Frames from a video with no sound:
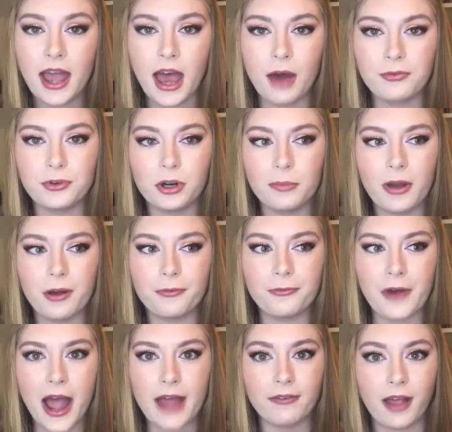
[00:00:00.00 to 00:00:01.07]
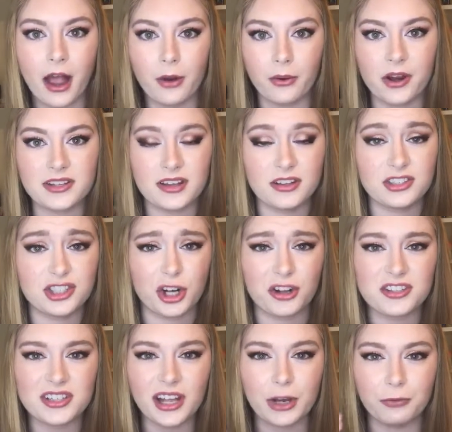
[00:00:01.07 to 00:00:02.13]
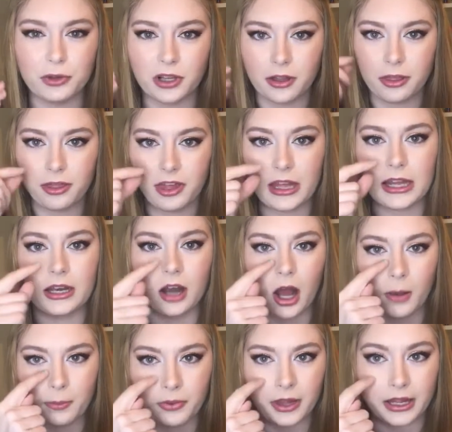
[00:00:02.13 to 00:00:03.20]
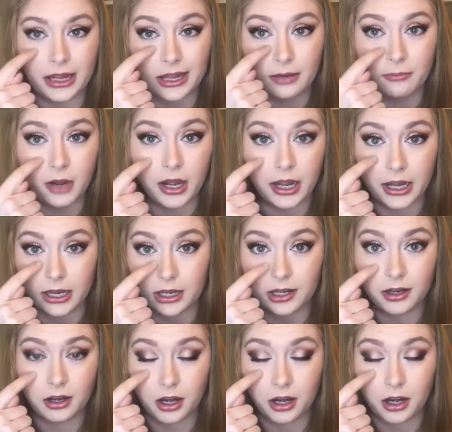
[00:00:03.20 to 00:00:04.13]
After about 5 hours, it starts to like really thicken up like in my,